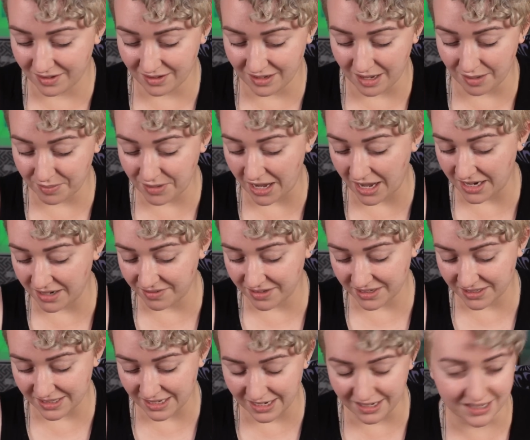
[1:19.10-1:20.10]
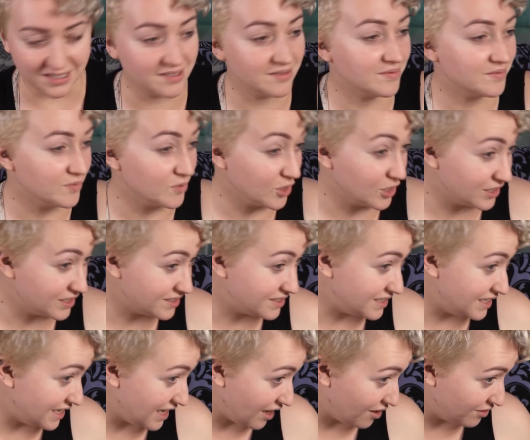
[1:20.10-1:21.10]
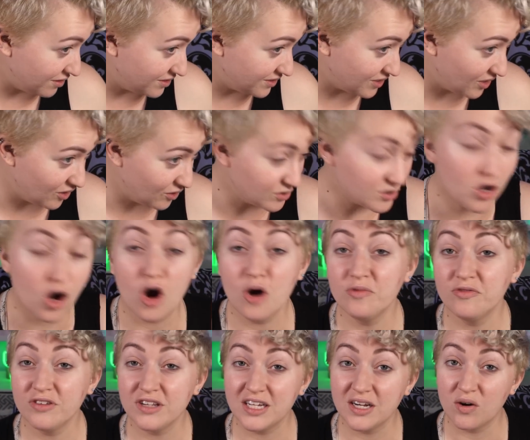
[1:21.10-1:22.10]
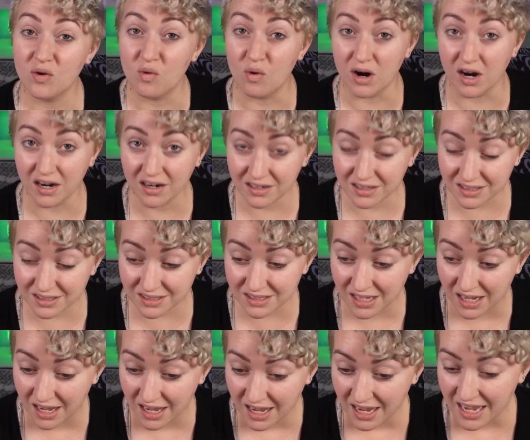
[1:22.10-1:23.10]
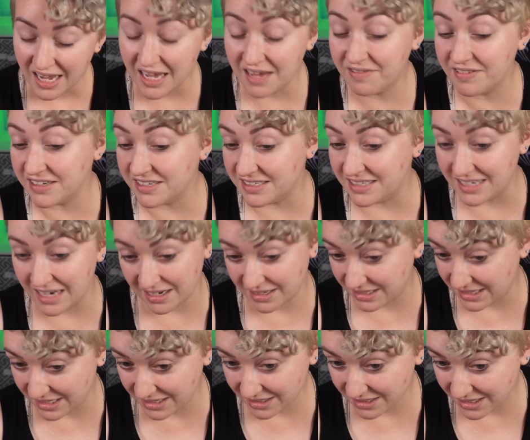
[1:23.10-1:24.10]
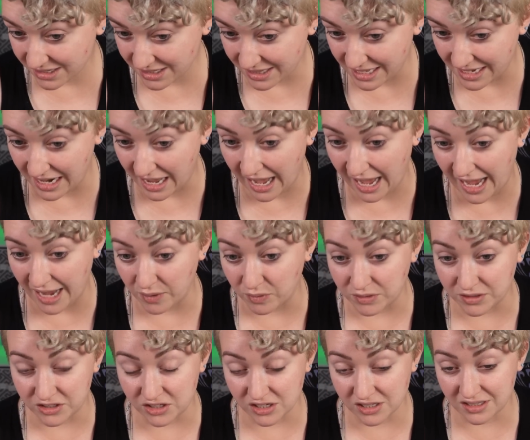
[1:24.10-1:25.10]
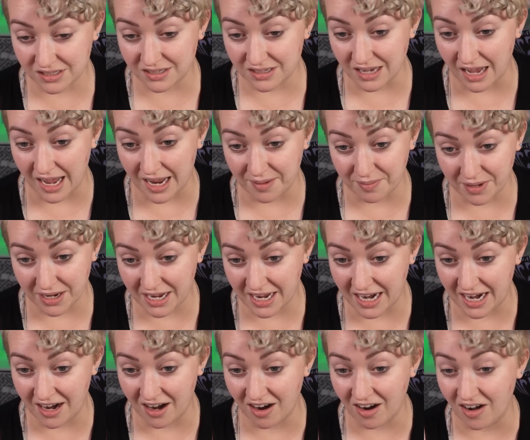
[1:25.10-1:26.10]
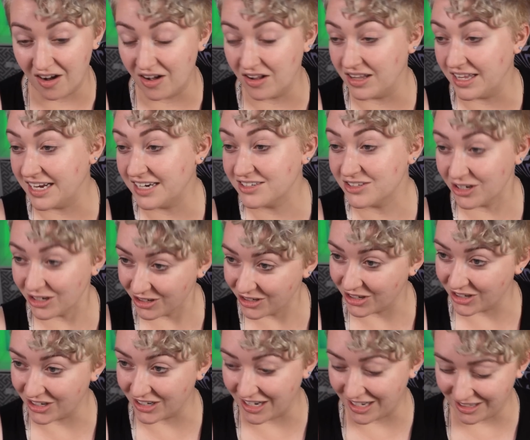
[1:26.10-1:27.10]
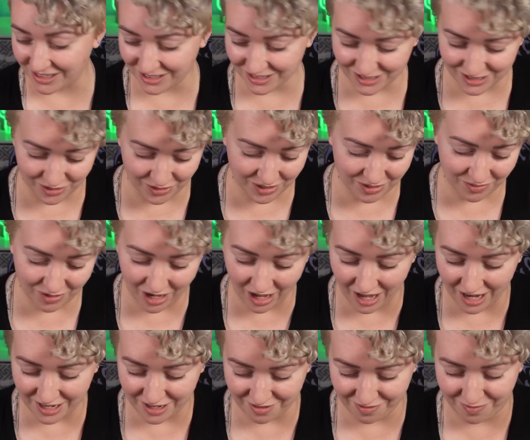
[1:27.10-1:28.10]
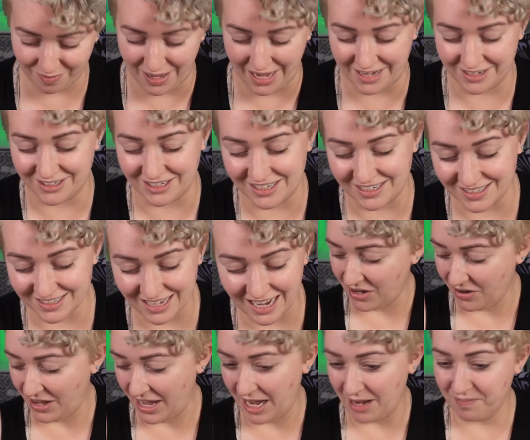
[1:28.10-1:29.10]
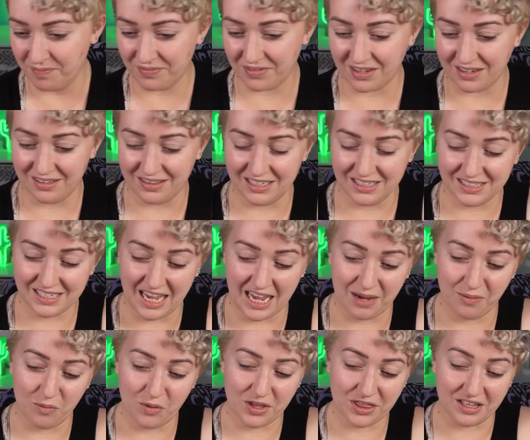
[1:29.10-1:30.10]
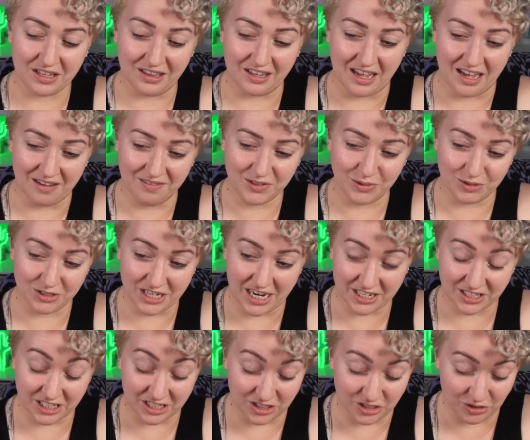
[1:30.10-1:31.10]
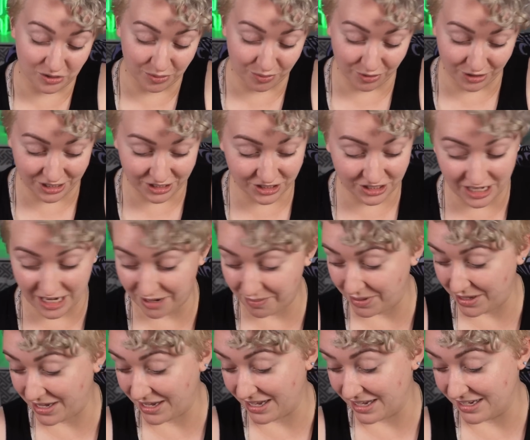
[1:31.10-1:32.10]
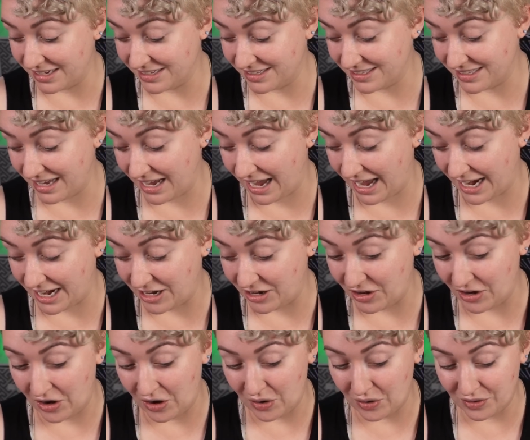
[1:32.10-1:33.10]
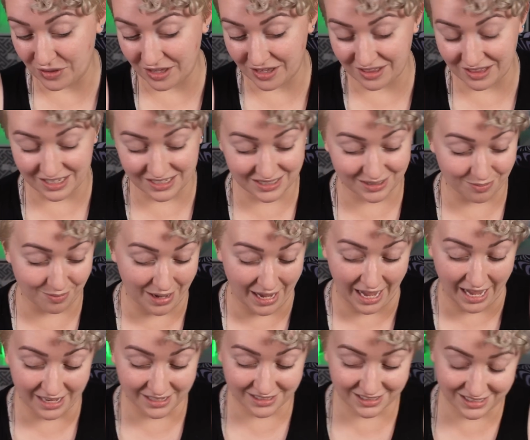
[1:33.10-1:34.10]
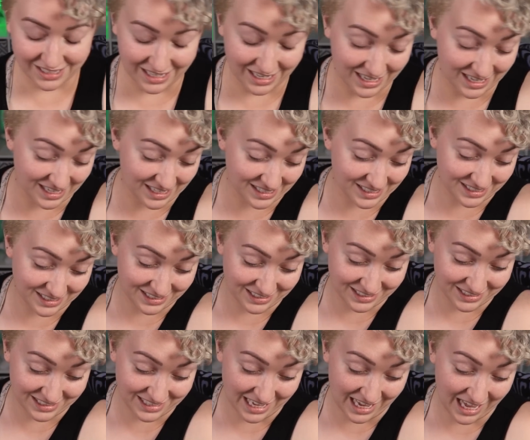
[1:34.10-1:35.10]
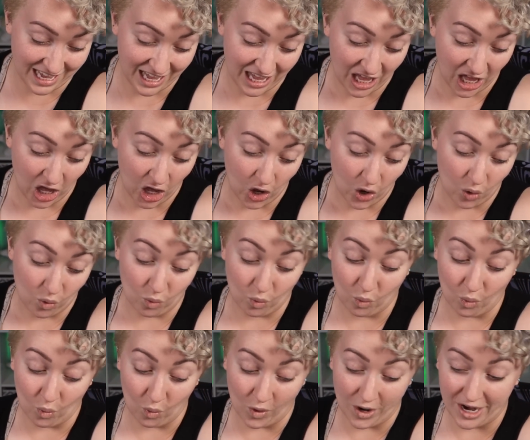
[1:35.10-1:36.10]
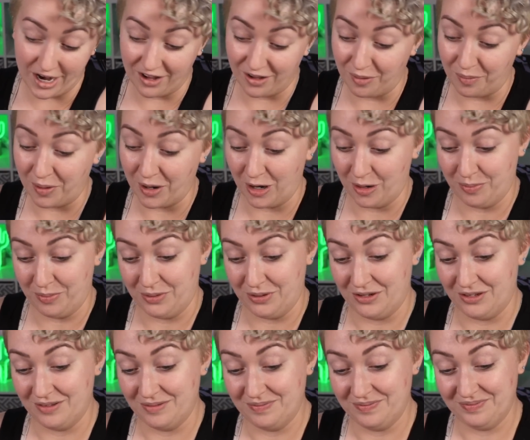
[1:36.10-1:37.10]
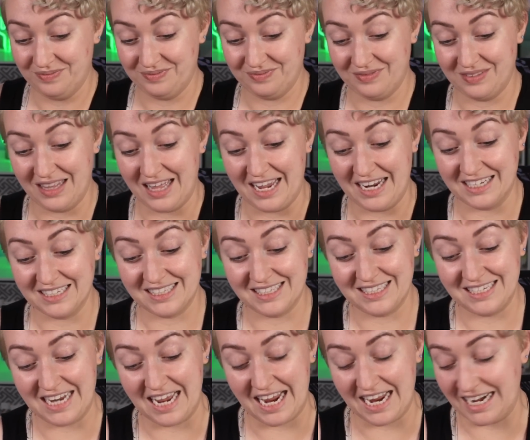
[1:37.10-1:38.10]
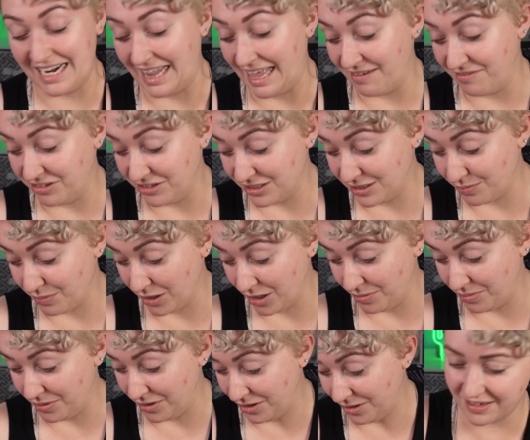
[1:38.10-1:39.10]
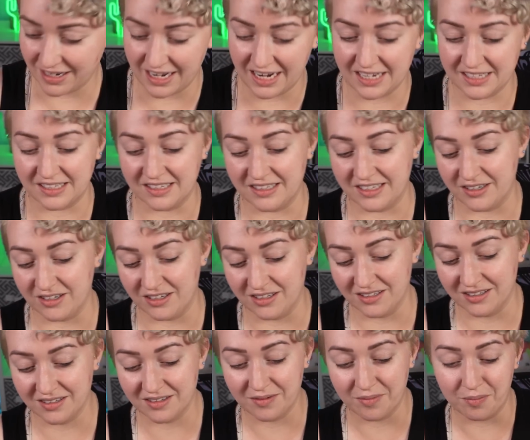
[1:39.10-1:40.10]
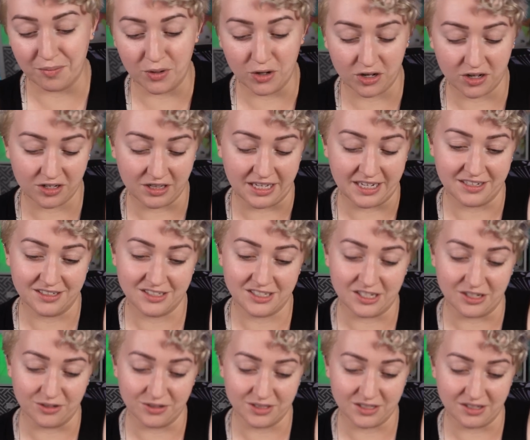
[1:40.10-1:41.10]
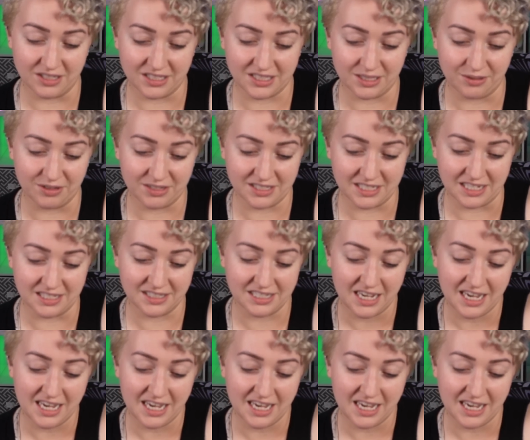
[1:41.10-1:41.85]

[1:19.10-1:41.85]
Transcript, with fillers: I'm kind of excited. We're gonna see how this goes. Hopefully it works. If it doesn't, then I will just dye my hair all a darker color so it kind of matches. Okay, this came with gloves, which I actually do appreciate because I know that this mask is uh, real purple, like stain levels purple. It has a little booklet too, so let's see what it says.